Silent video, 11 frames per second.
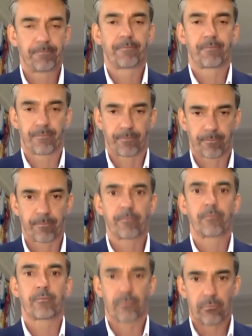like
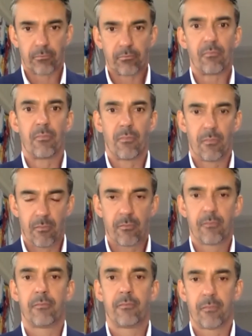stories. So make the
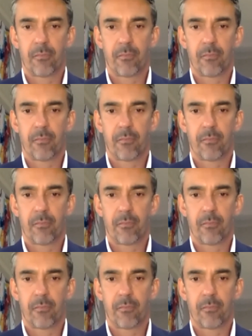website a